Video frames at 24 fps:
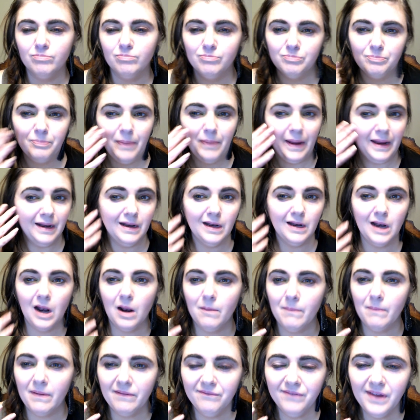painted on
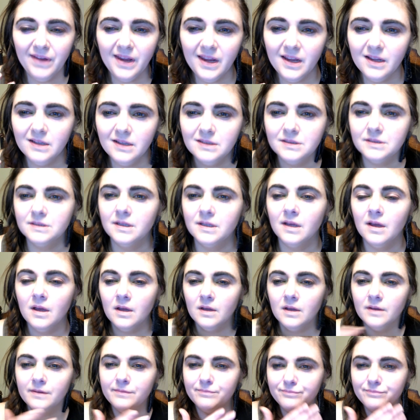my face,
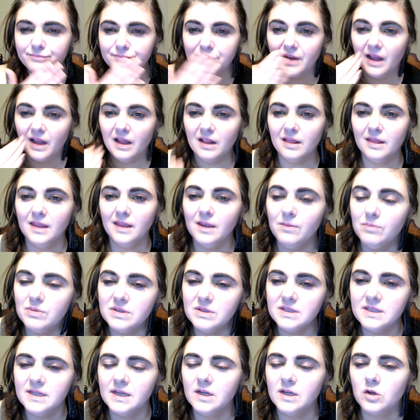a
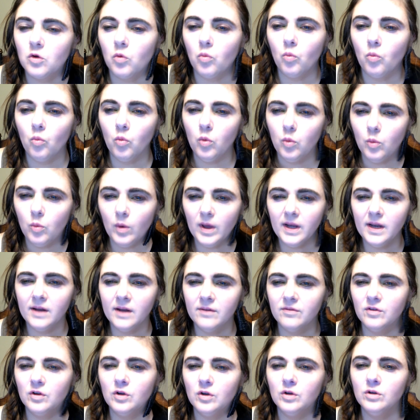lipstick,
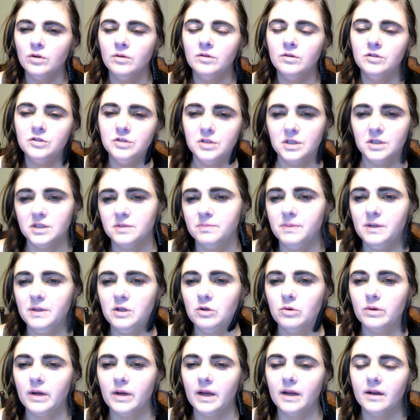whatever, just be
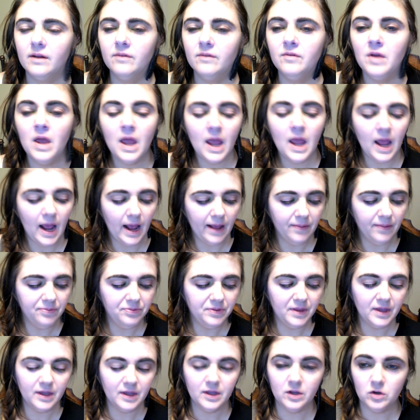creative. And
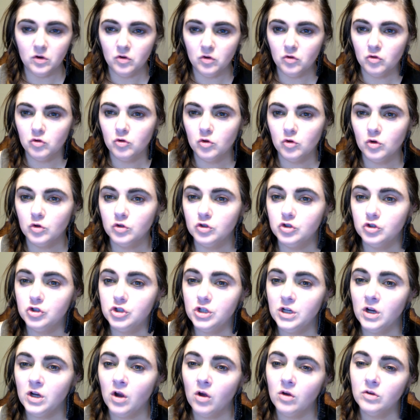then
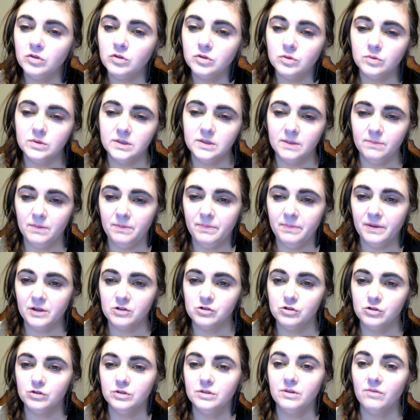she also sent me
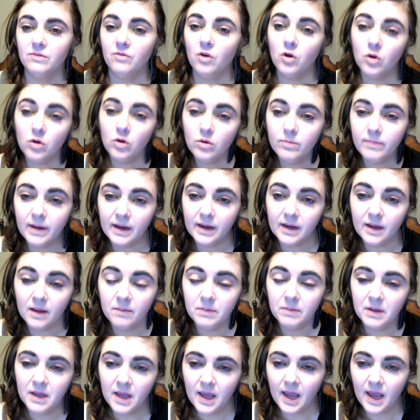pictures of her makeup,
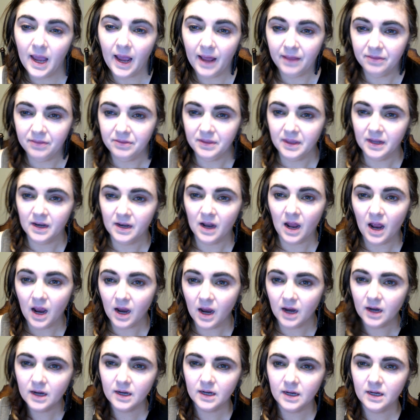and then
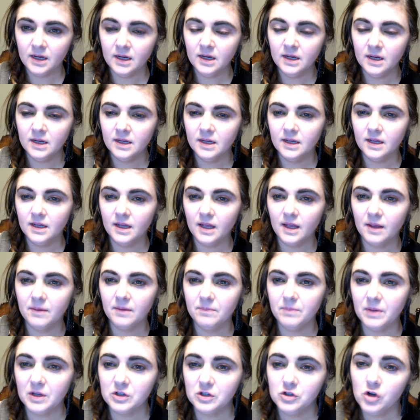I
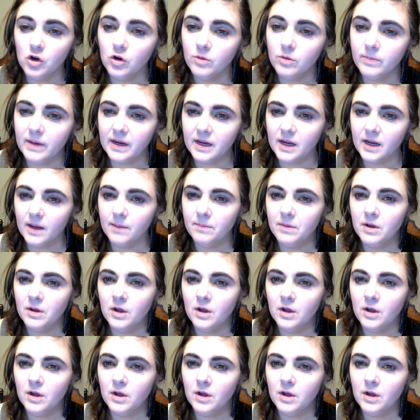picked her makeup.